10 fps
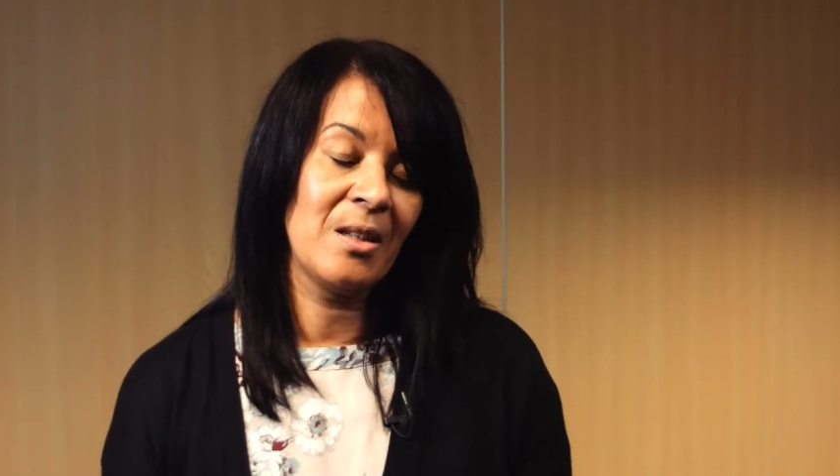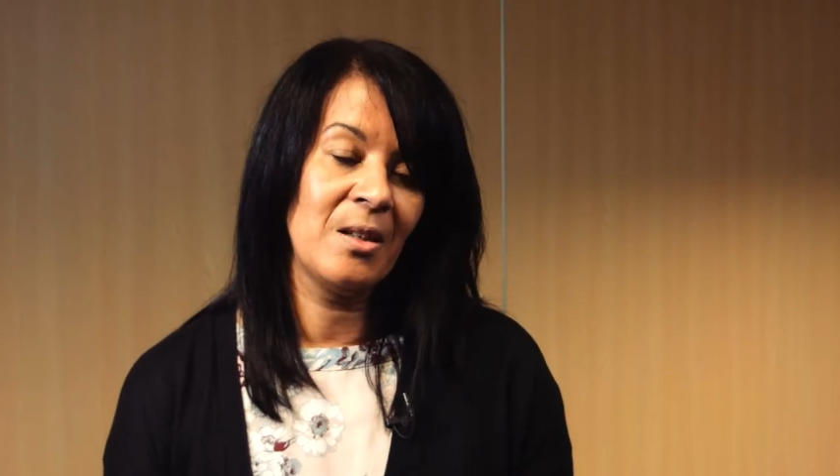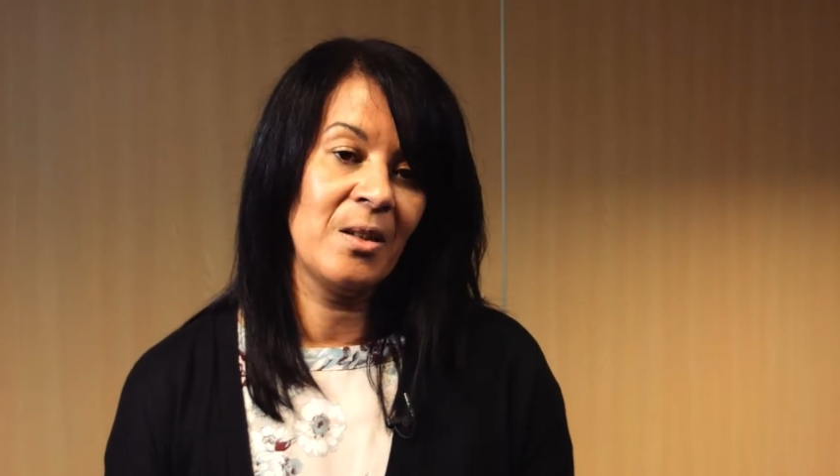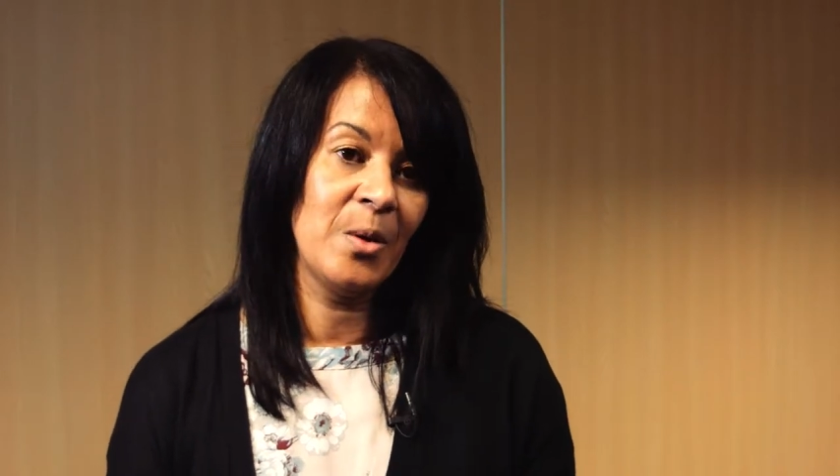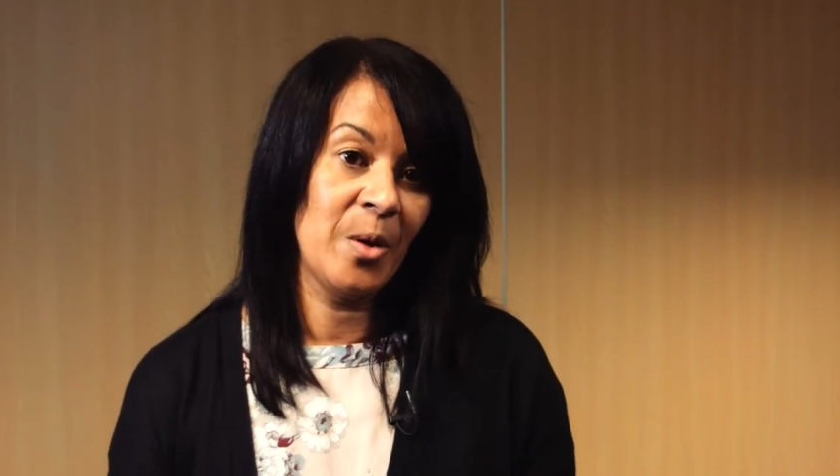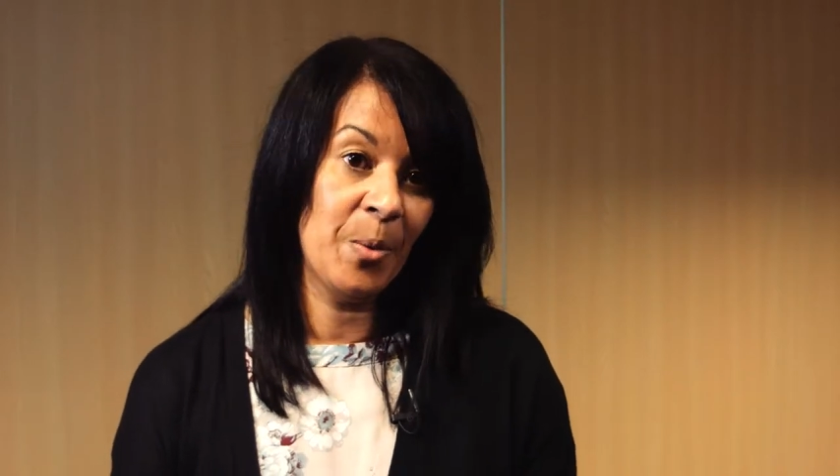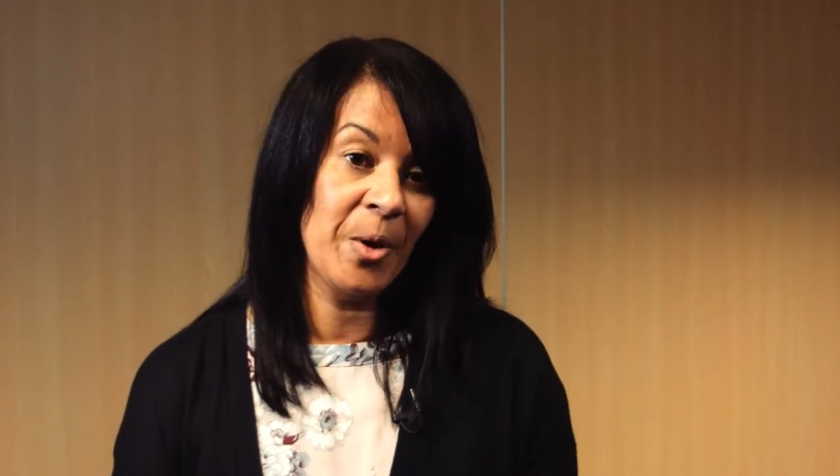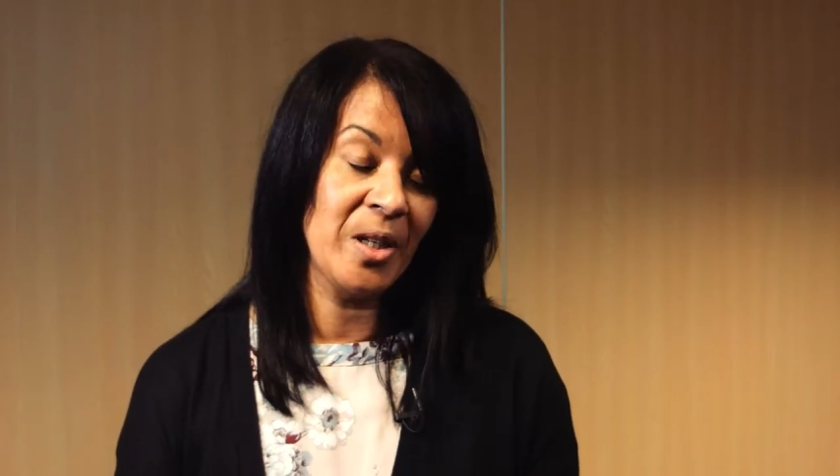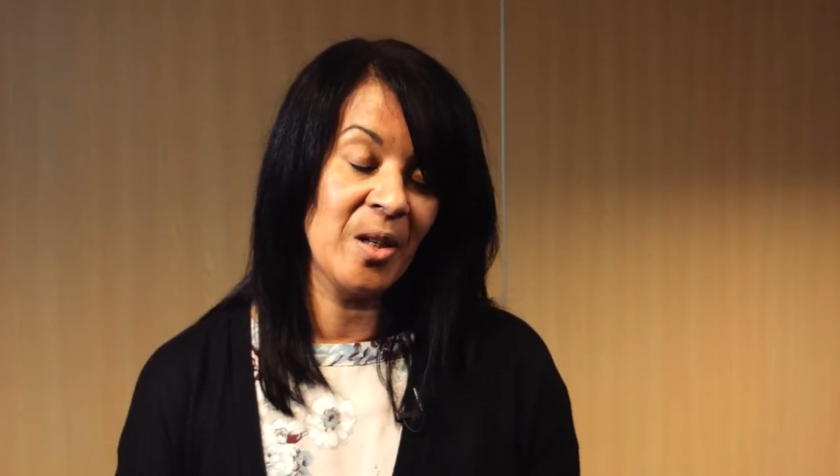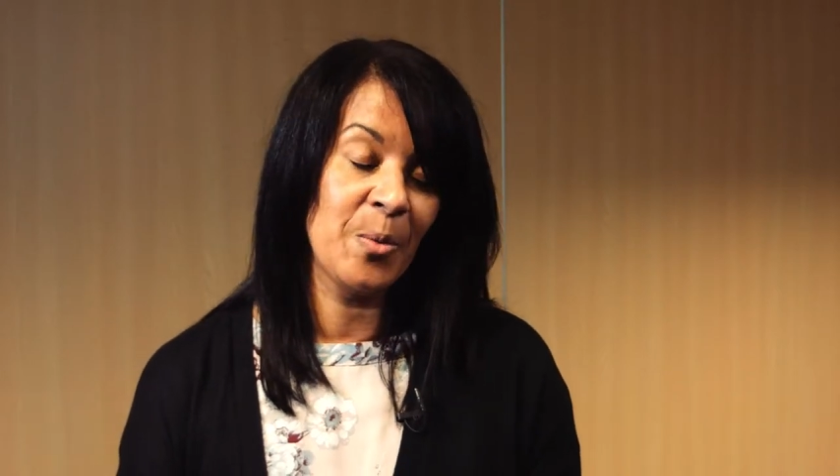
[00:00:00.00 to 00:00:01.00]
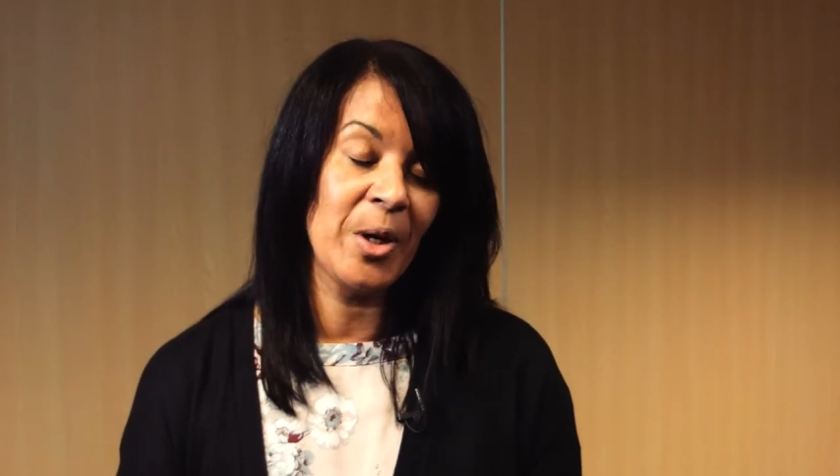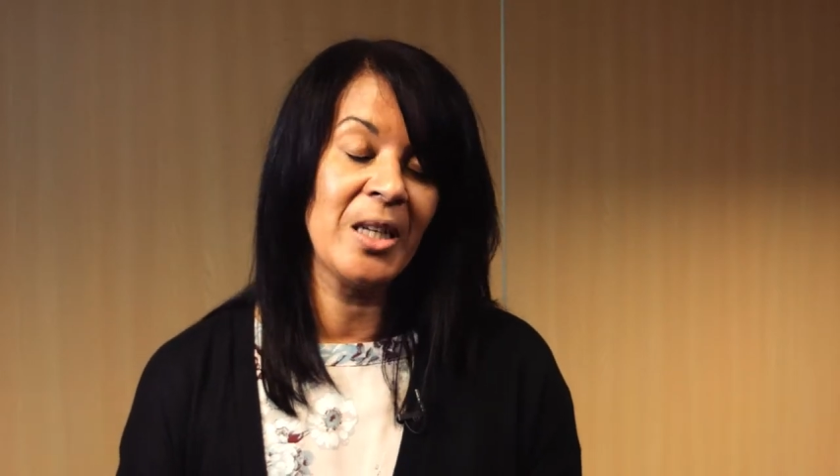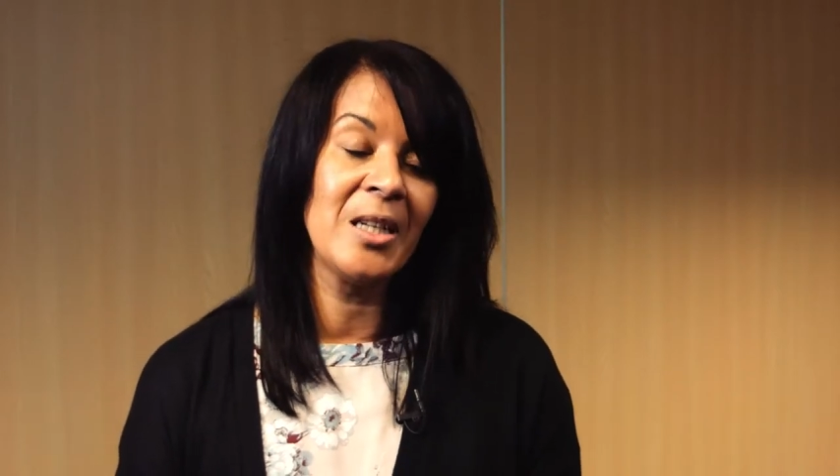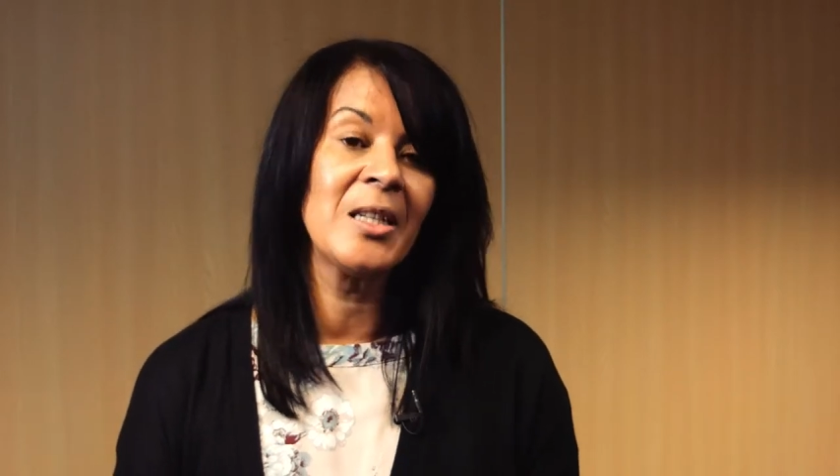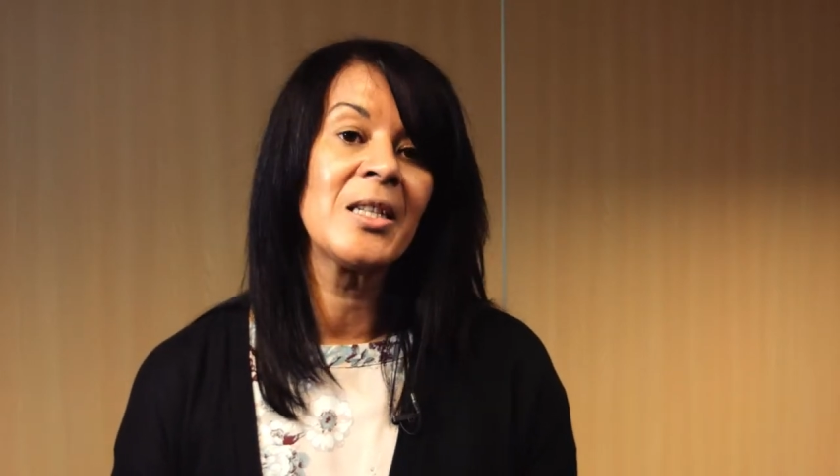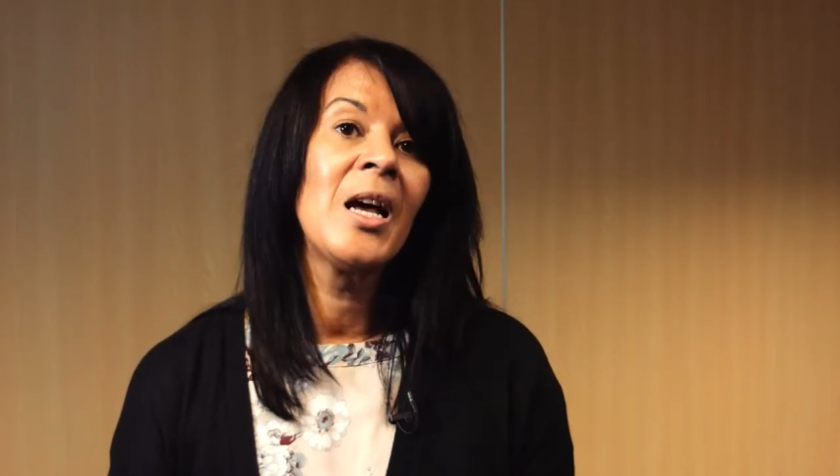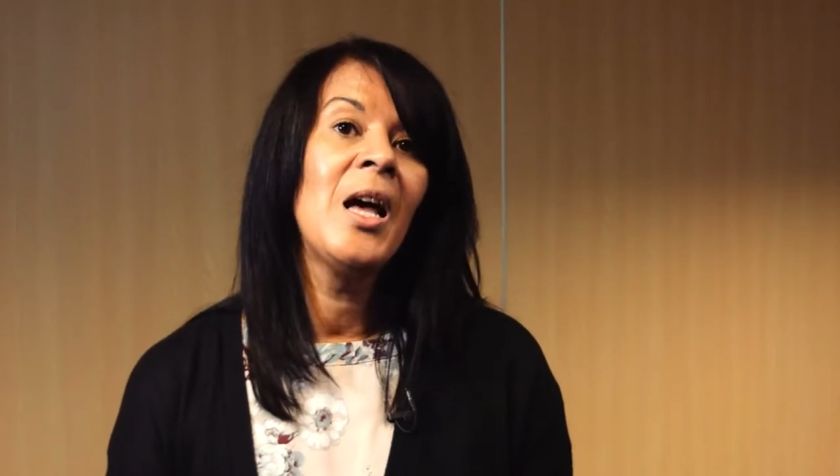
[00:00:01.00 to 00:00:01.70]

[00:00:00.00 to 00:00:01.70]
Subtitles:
to appoint an apprentice.